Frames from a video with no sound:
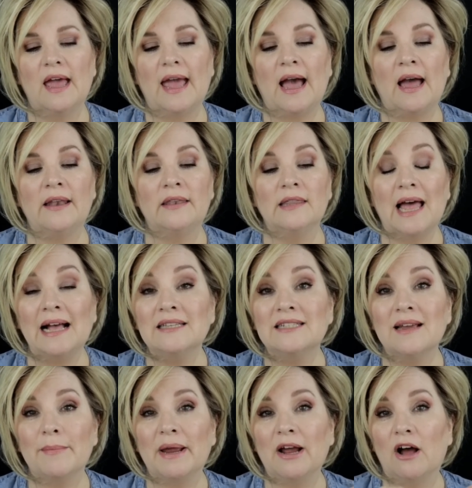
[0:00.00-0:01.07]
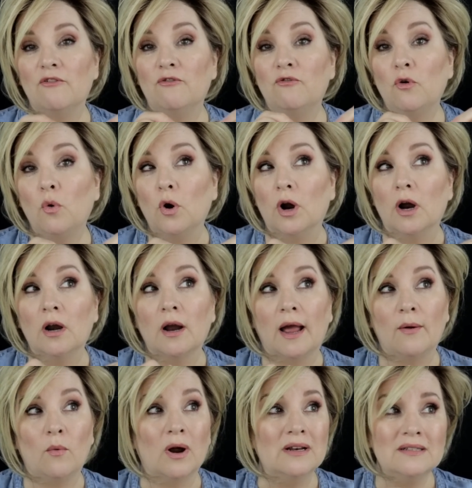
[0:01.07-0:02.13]
And last time I got four,
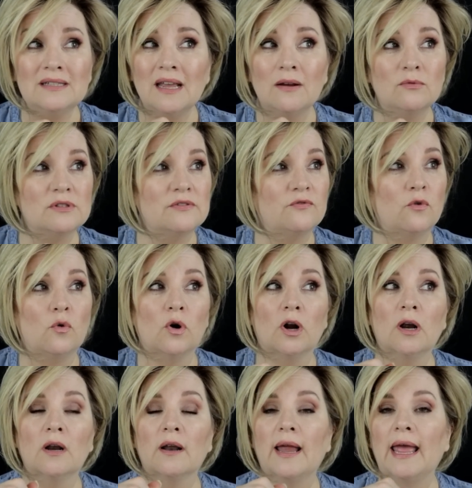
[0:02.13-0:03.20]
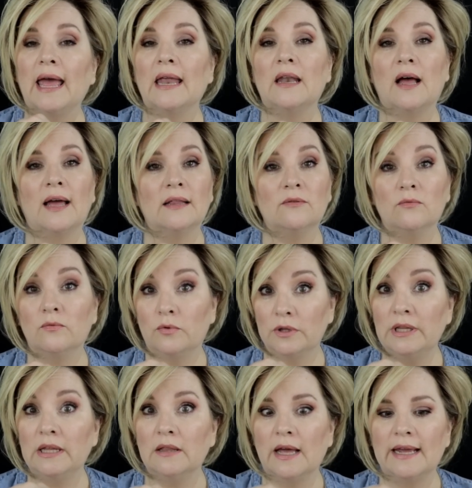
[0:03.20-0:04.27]
I want to say it was four, and I
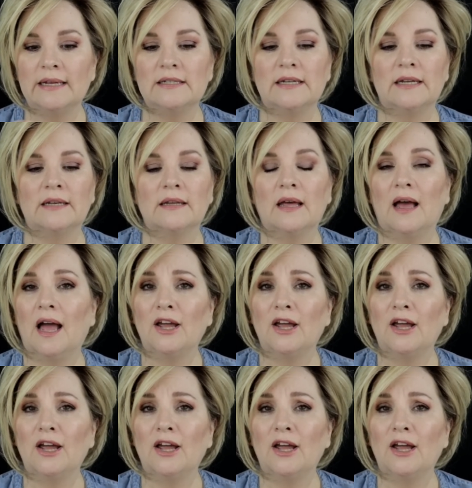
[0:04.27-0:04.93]
really liked it.